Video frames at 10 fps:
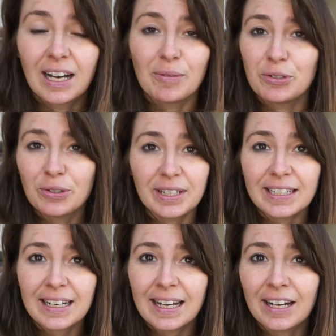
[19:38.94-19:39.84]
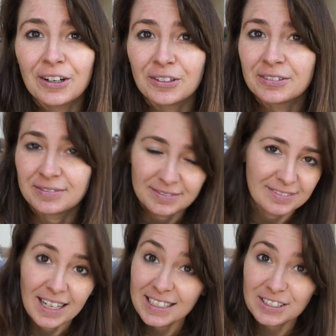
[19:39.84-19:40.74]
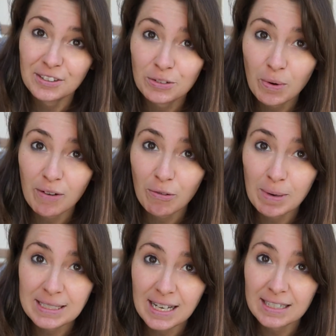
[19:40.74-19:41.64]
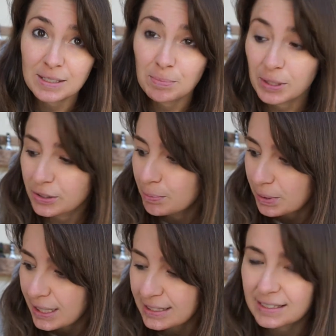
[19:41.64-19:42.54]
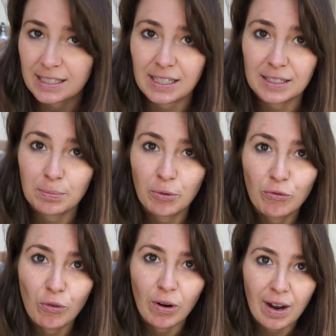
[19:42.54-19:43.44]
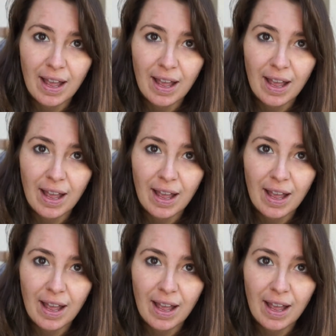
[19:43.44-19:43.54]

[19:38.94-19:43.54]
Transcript: I'm doing it now. I still have to wait for my dad to build the plant stand before